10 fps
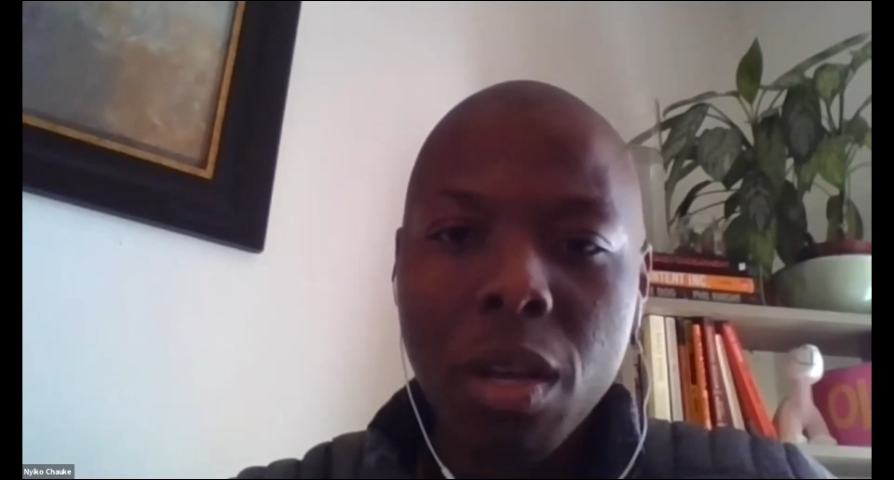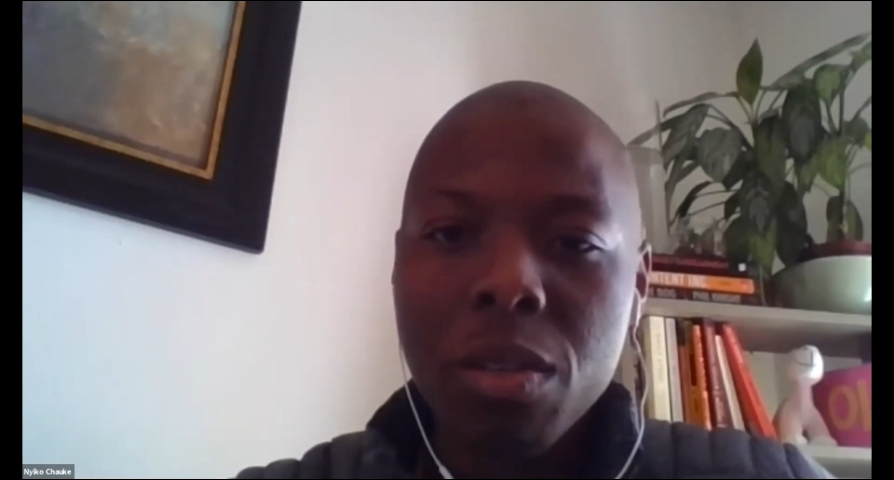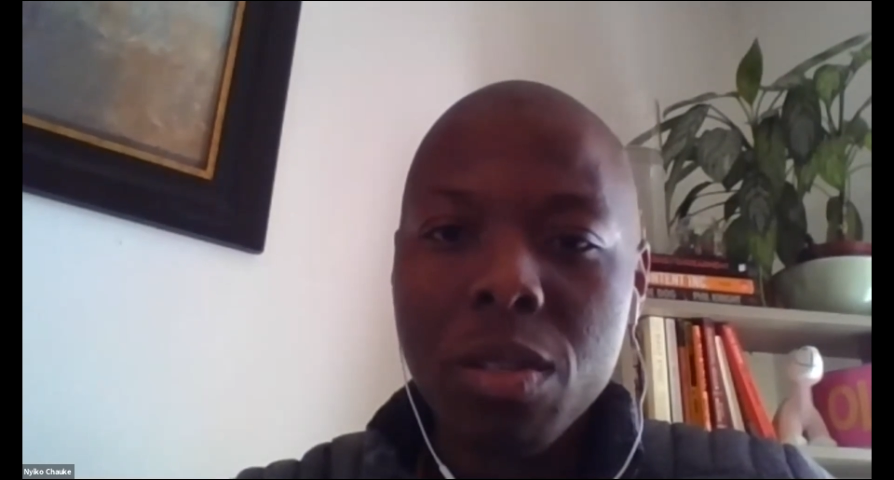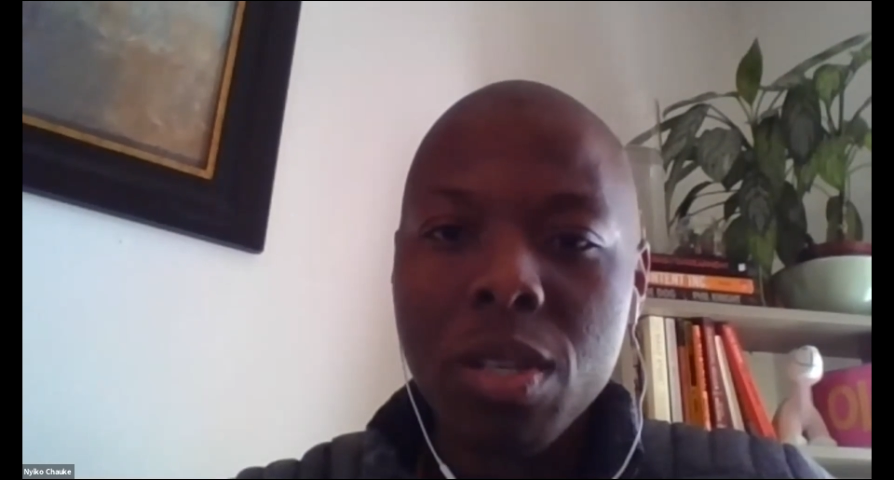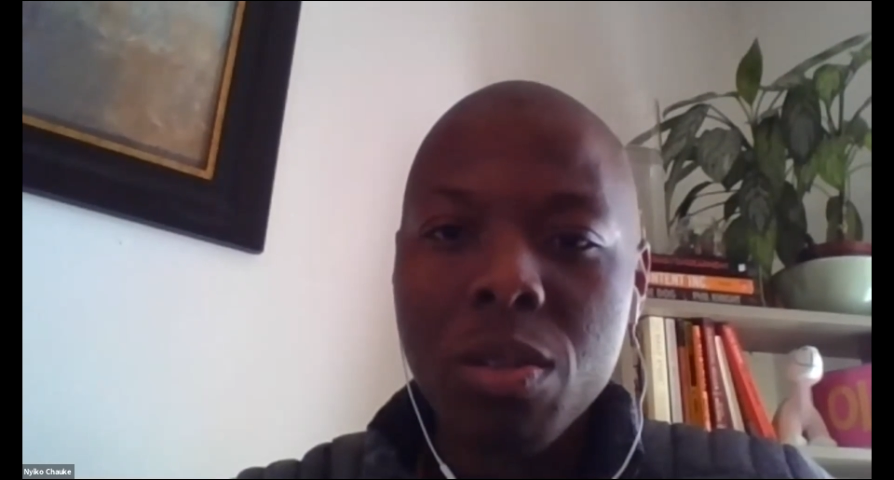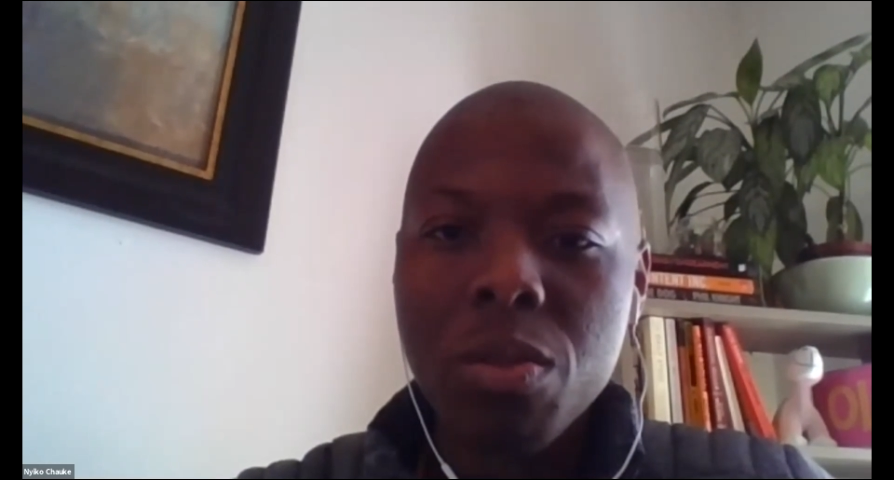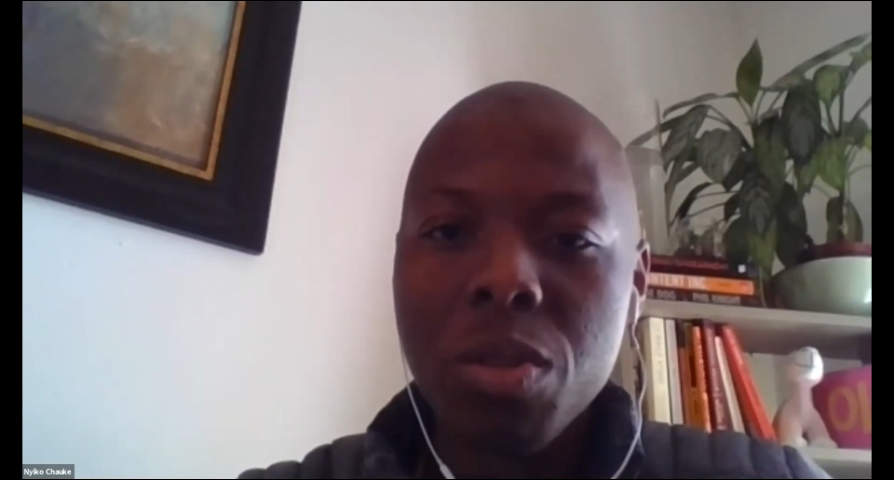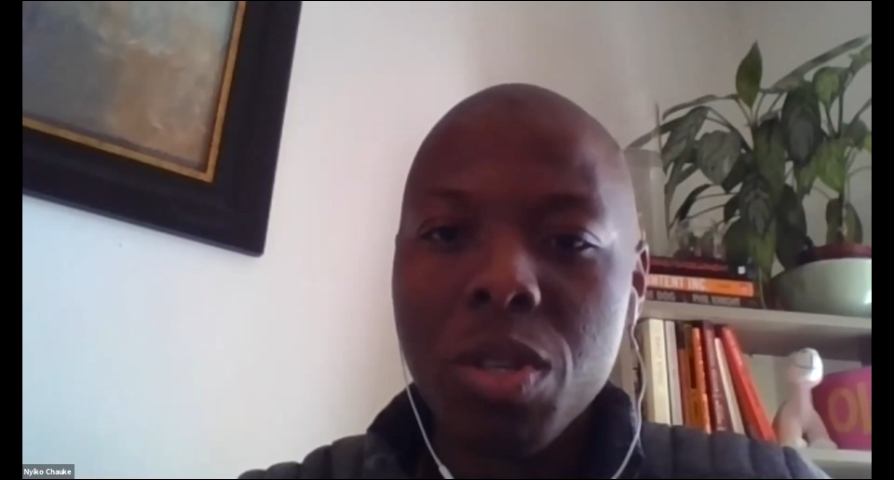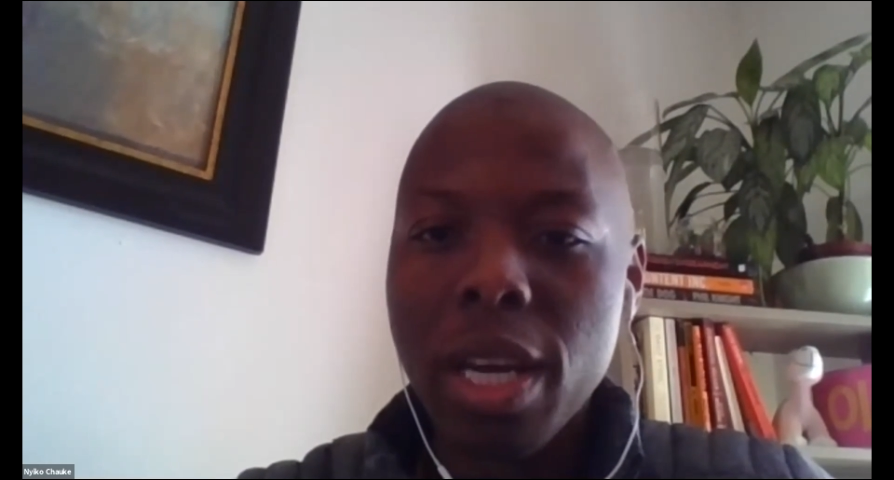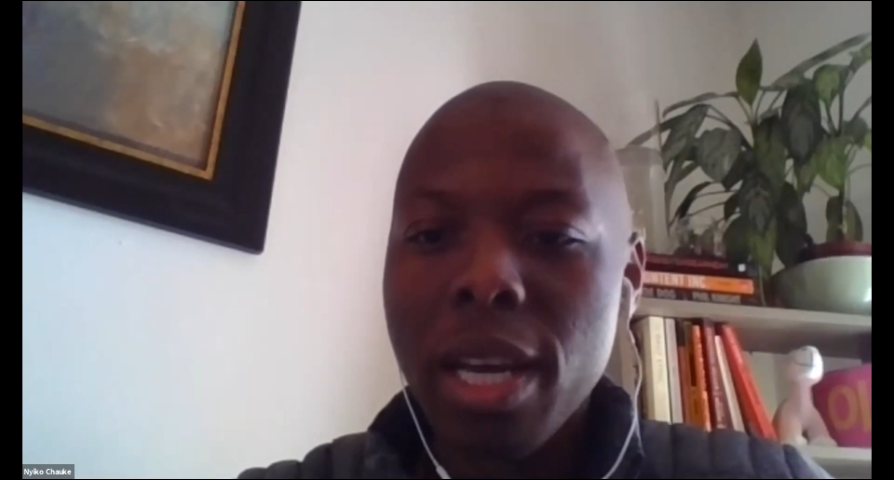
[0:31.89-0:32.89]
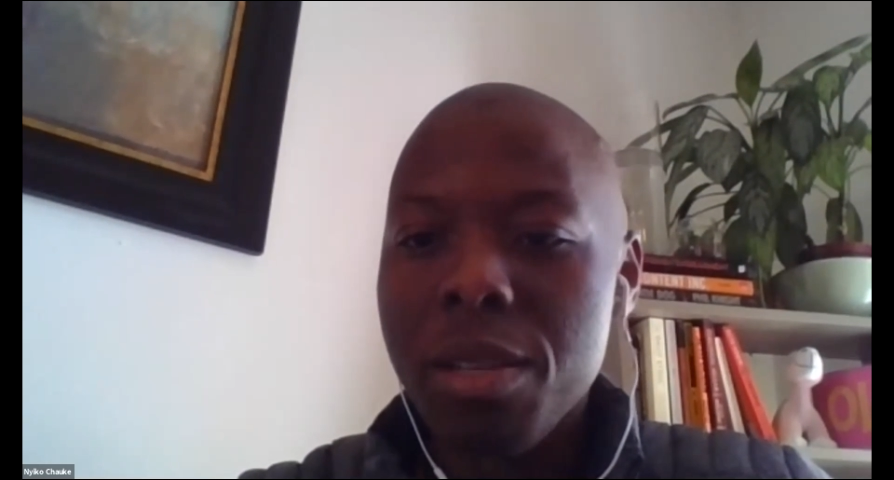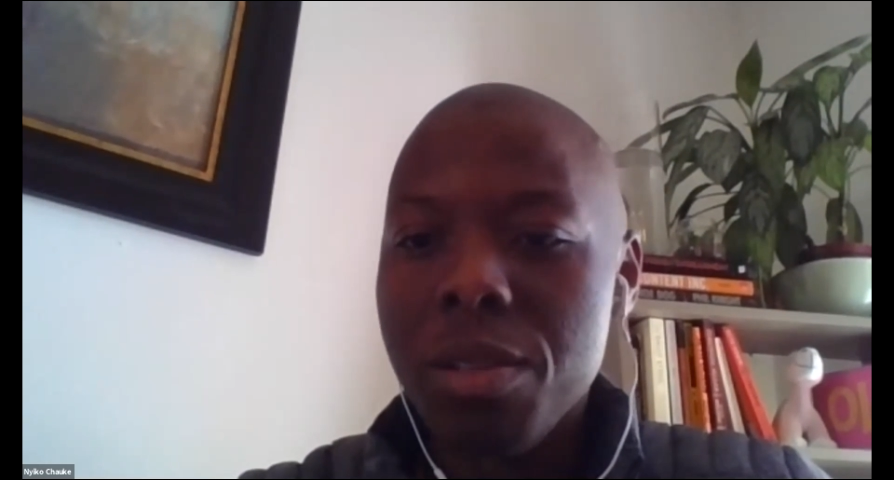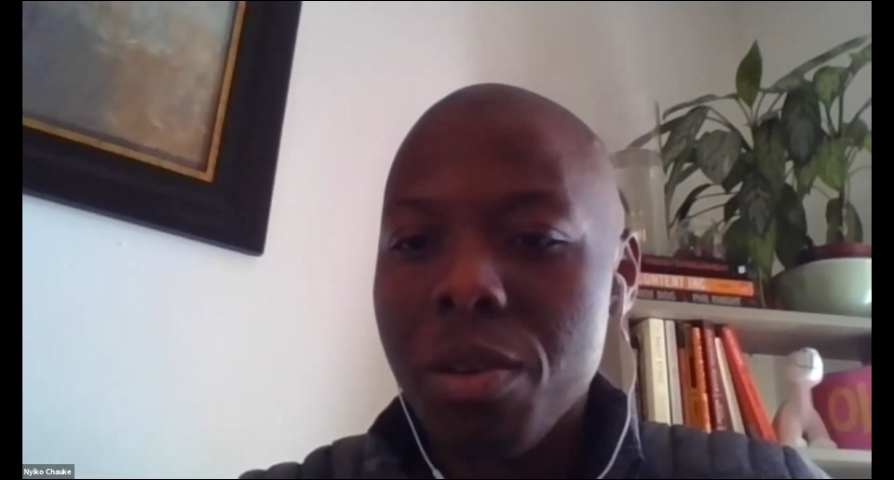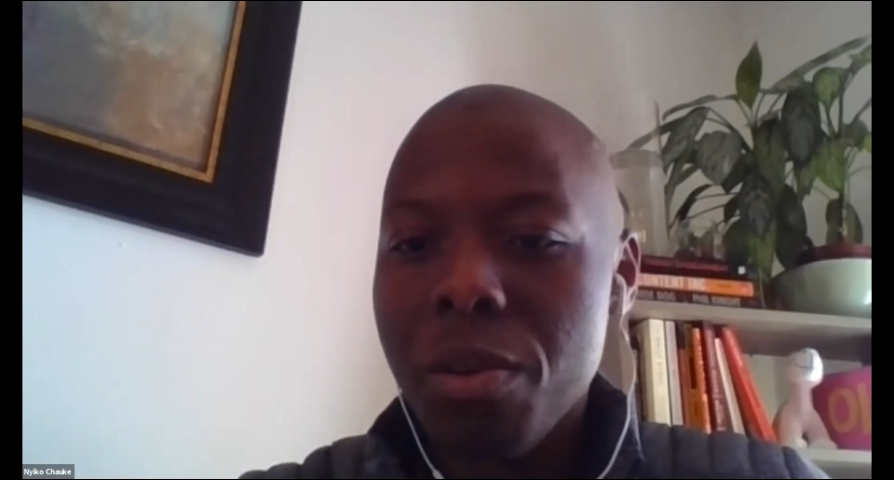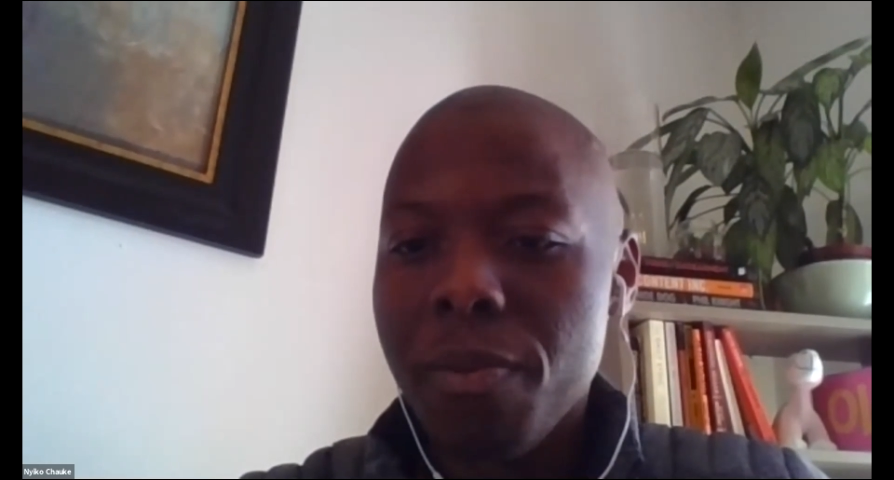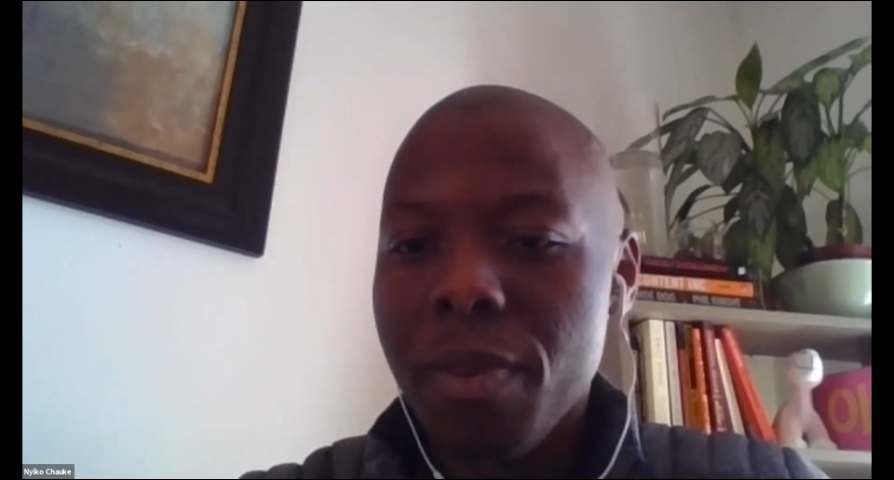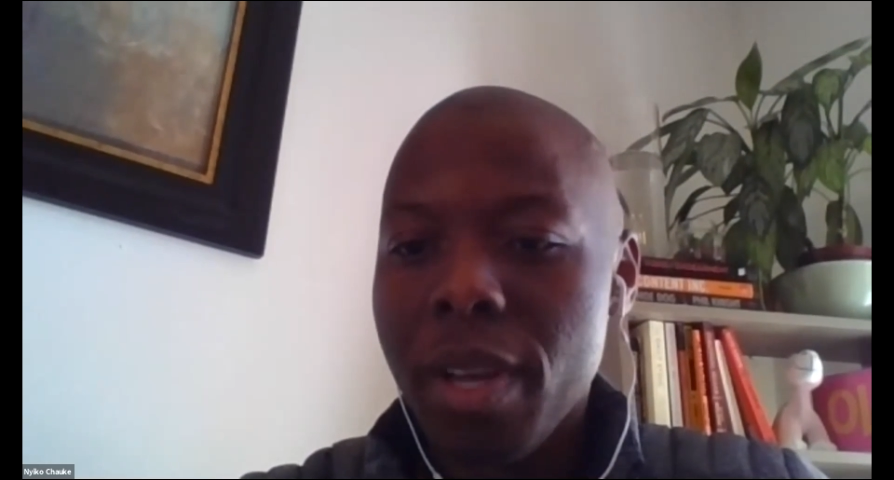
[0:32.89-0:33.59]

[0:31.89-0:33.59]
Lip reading: so just to share, so